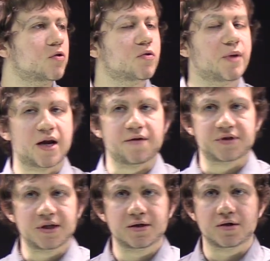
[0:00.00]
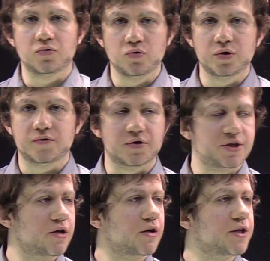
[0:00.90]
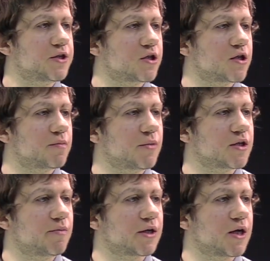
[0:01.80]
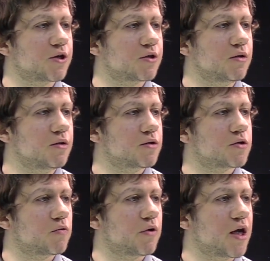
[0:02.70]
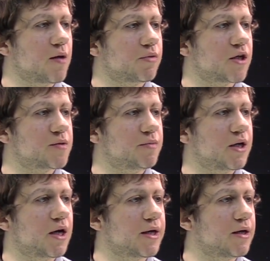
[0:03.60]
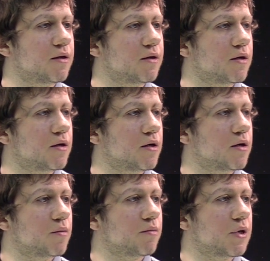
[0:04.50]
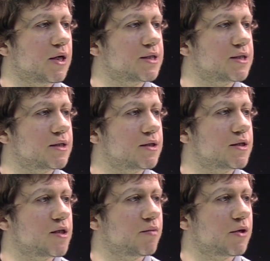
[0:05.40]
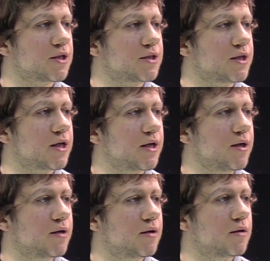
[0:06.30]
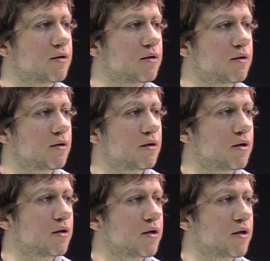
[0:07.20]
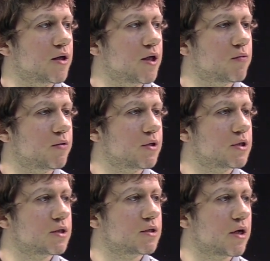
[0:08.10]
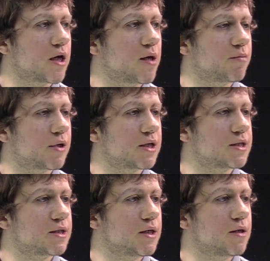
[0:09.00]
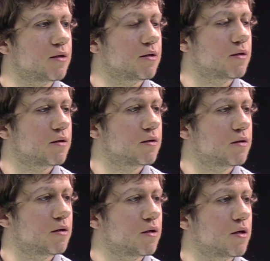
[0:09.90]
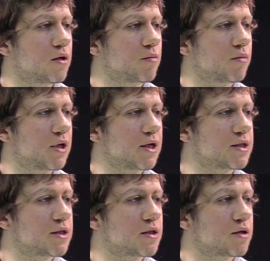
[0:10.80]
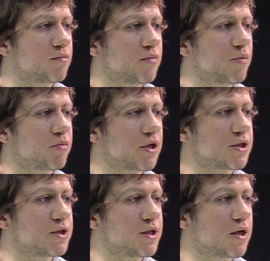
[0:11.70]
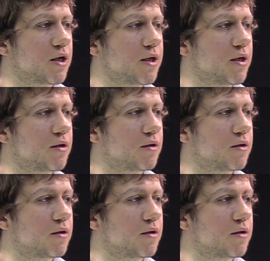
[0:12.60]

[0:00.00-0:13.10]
you might have seen the rules for their addition and multiplication. So A plus BI plus C plus DI equals A plus C plus B plus DI.